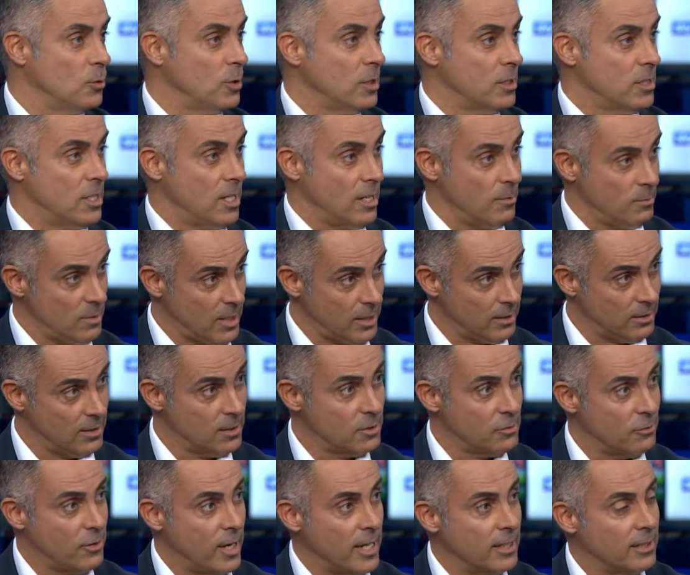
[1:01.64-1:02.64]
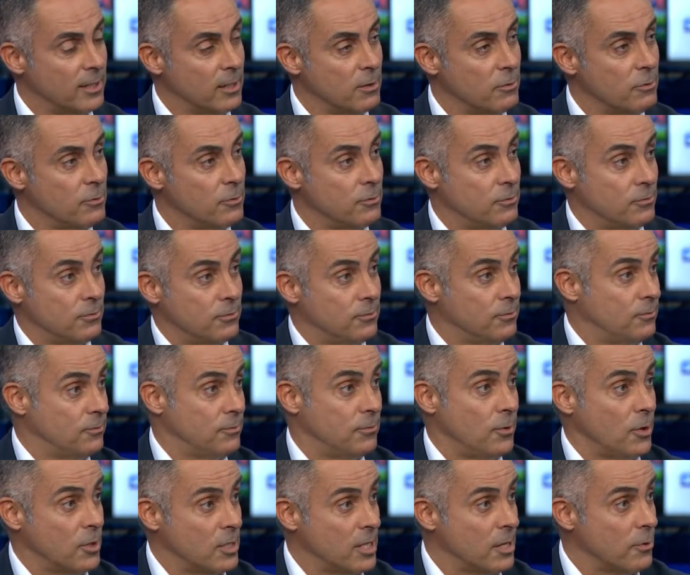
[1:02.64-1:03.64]
a team that is fighting
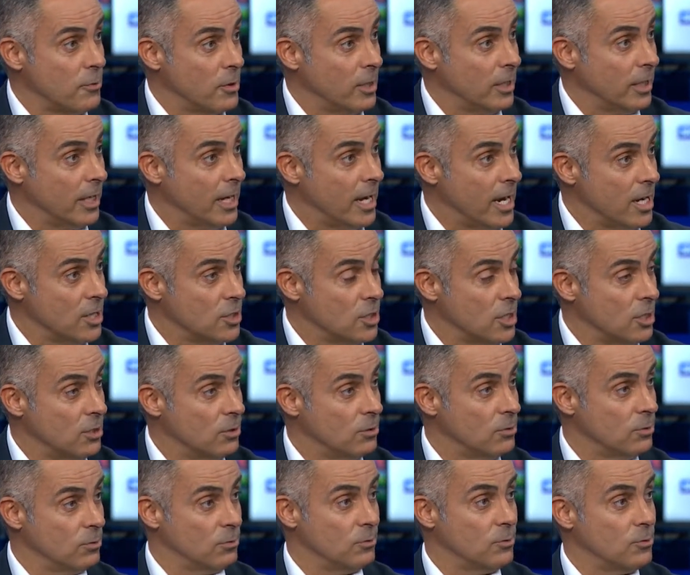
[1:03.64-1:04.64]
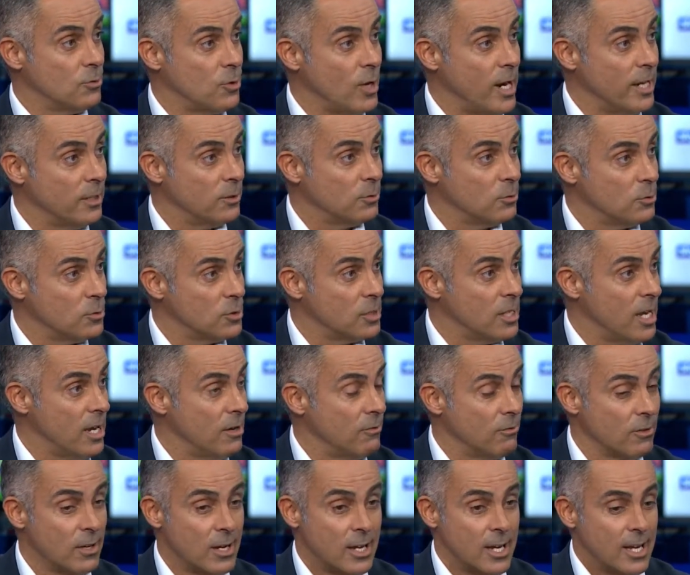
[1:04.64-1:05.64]
for the relegation to try to save."
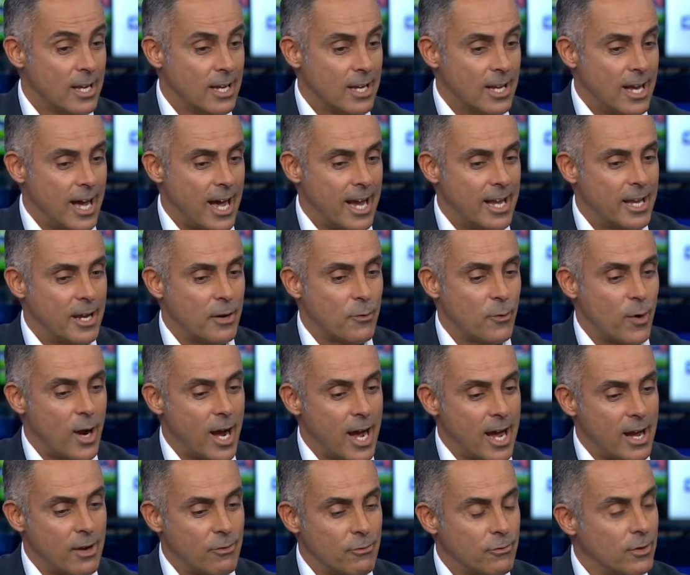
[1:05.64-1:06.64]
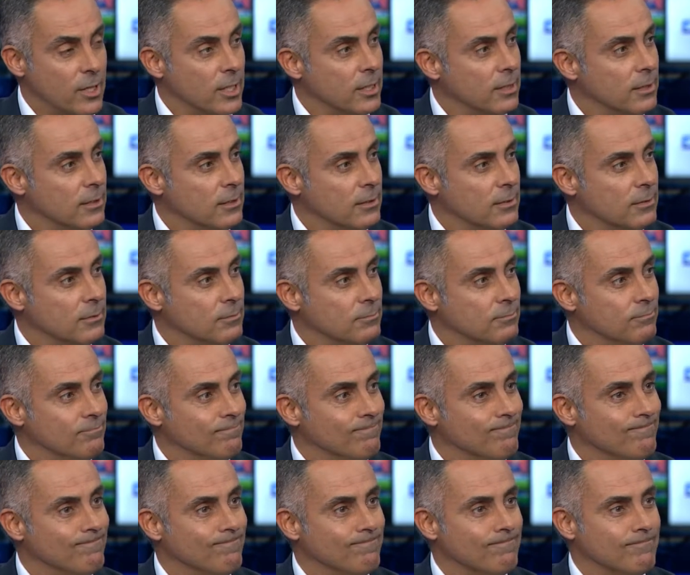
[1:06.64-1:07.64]
I arrive and
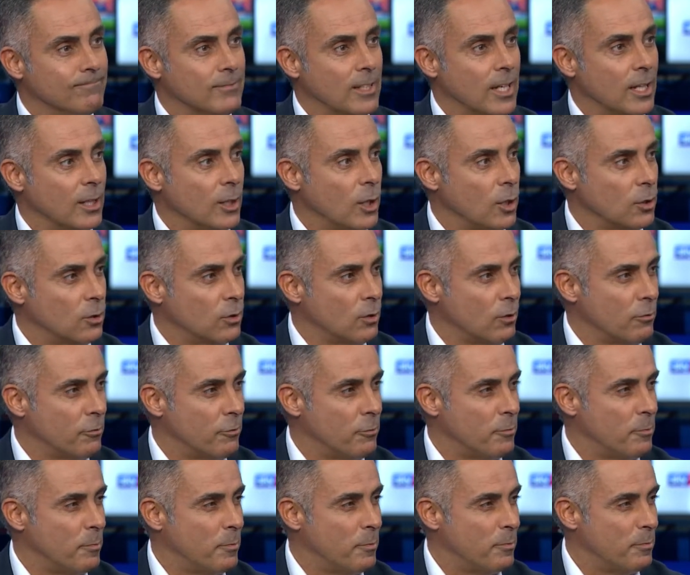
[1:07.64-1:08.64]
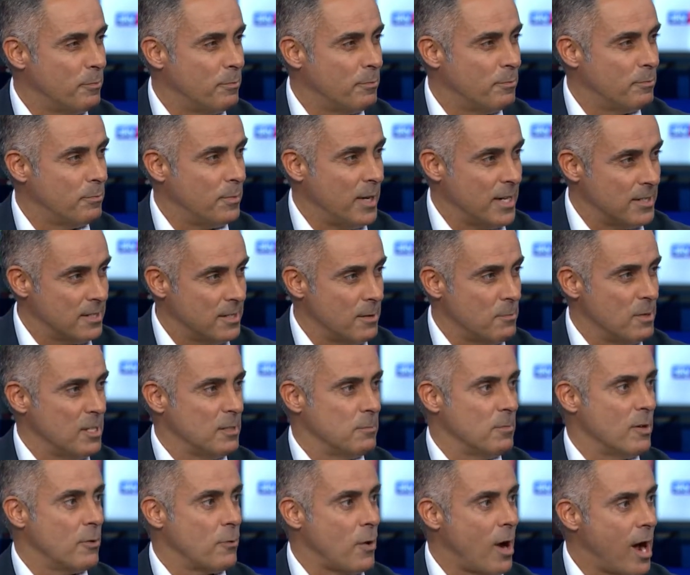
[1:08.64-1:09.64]
a lot of
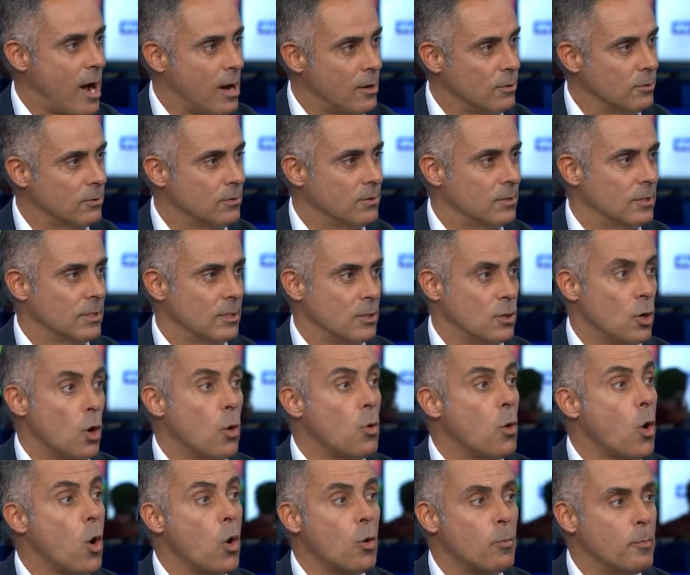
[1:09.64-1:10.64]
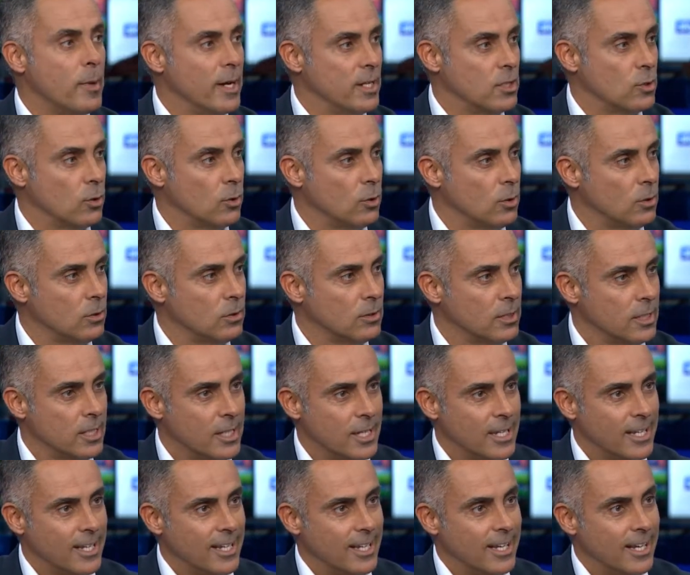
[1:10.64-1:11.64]
pessimism around, no hope at all.
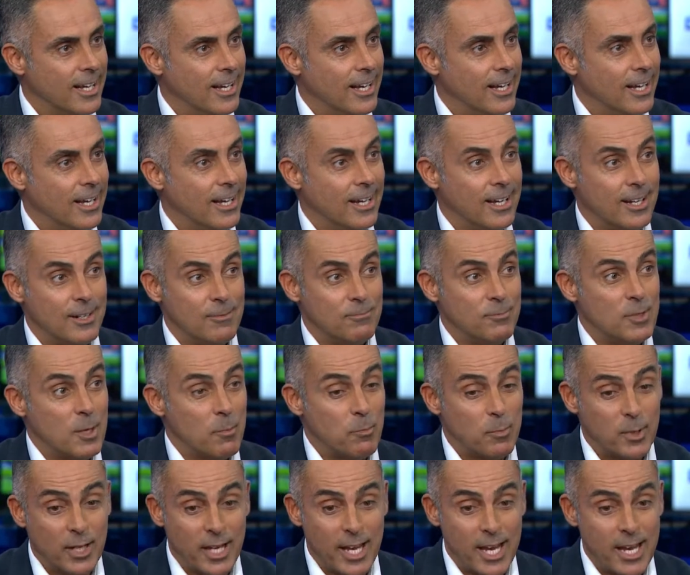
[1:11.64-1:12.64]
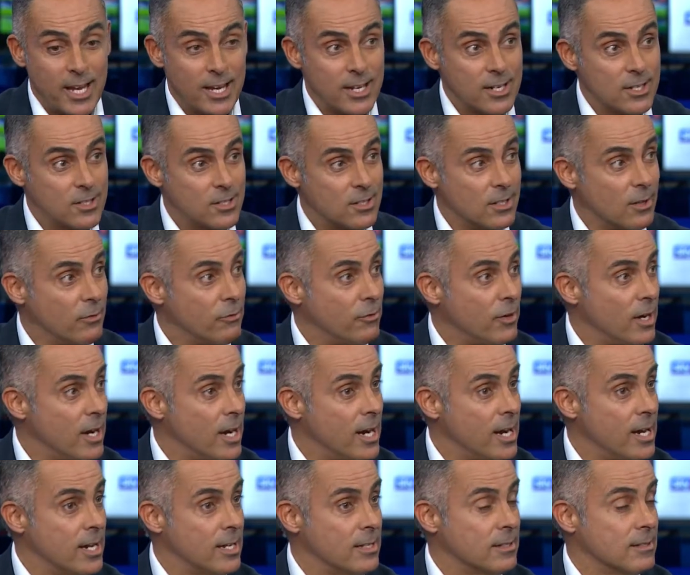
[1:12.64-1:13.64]
The players, the
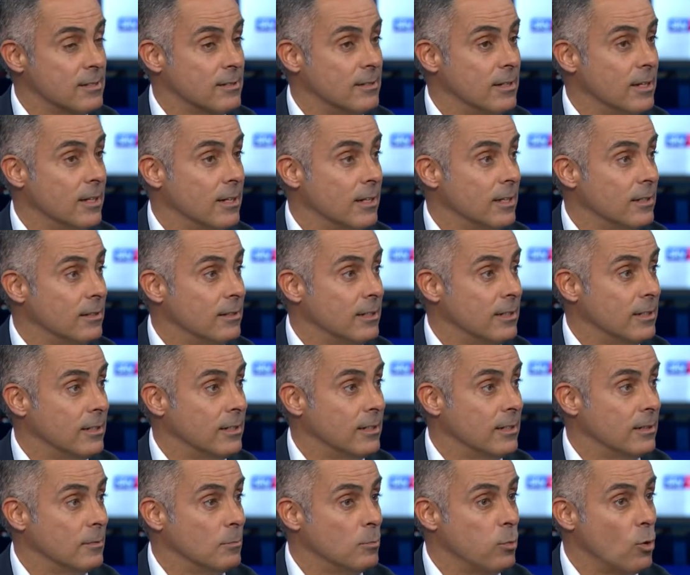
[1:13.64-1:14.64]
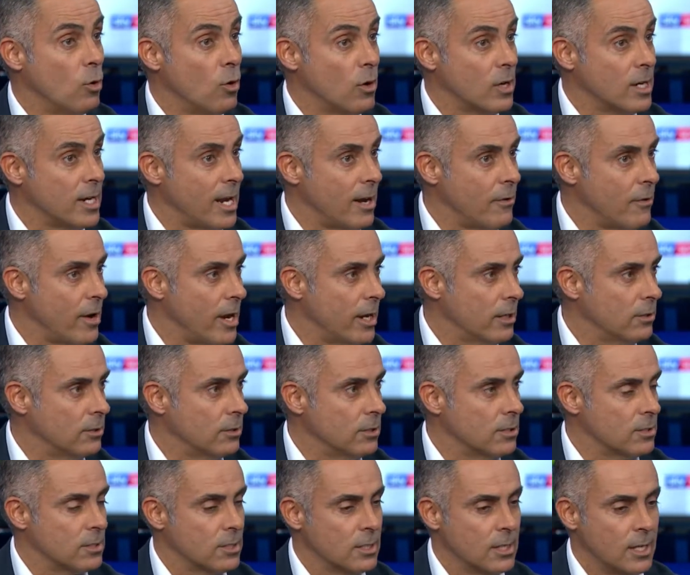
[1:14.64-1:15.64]
fans, the board
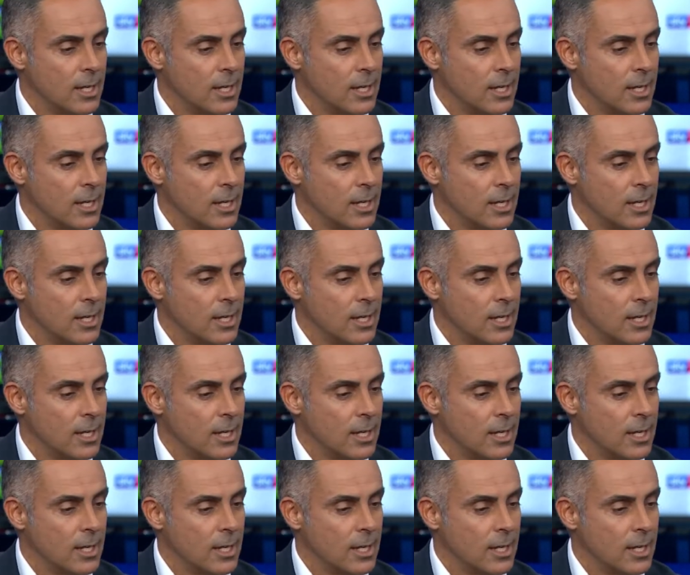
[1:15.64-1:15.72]
directors,